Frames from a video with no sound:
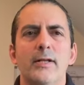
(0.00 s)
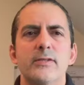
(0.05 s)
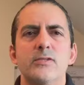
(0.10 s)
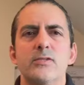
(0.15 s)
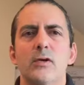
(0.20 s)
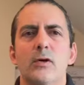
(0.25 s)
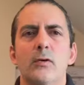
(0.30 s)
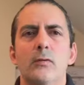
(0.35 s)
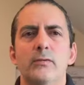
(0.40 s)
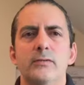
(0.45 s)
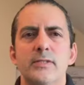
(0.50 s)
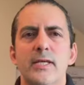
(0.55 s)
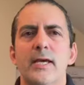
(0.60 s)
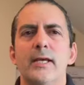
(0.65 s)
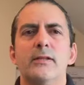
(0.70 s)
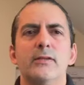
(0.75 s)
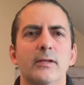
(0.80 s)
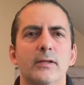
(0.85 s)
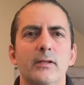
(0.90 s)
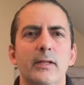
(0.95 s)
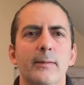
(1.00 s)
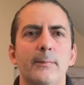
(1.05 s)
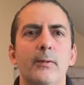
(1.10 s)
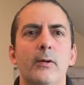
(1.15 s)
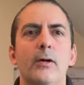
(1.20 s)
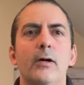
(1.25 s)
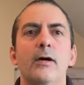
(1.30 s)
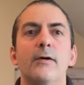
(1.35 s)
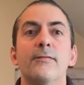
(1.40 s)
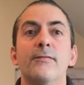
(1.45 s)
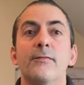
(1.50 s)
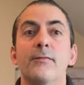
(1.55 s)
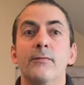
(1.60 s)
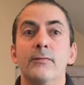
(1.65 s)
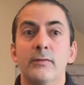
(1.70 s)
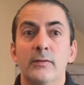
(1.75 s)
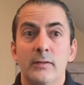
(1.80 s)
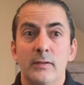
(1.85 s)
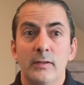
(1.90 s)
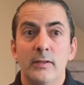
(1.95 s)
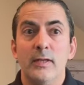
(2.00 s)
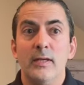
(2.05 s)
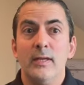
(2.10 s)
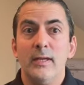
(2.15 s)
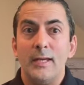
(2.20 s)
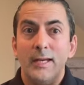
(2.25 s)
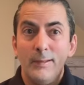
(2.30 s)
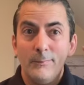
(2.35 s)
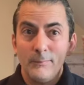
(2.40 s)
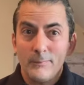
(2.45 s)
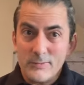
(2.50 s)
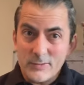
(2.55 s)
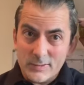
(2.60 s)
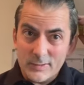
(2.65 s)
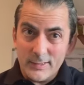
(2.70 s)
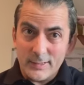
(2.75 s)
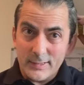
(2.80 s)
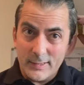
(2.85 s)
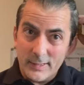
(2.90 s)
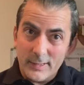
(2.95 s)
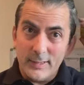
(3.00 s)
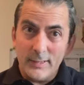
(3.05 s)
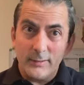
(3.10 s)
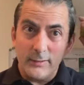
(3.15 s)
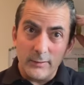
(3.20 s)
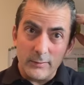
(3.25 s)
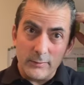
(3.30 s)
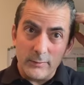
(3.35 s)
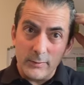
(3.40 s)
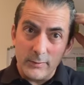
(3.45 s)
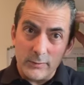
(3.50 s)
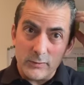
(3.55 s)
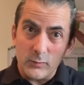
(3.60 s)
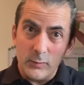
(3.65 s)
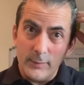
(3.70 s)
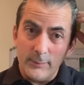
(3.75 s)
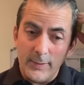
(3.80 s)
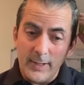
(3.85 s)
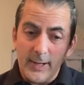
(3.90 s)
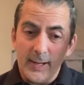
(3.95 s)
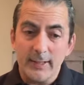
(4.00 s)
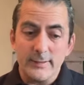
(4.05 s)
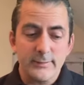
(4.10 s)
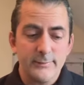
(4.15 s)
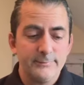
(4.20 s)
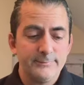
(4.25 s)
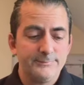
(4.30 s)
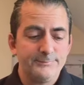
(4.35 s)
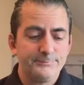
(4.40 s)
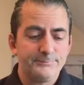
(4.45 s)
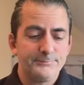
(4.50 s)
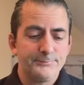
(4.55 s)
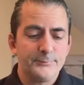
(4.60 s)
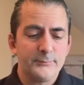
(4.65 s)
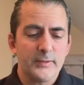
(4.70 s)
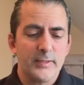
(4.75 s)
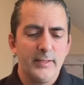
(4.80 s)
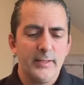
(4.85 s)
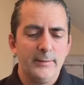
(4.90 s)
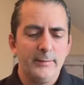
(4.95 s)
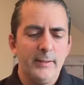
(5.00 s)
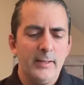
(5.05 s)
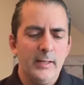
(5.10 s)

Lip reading: So take the clip off and stick it in your swim hat. Okay.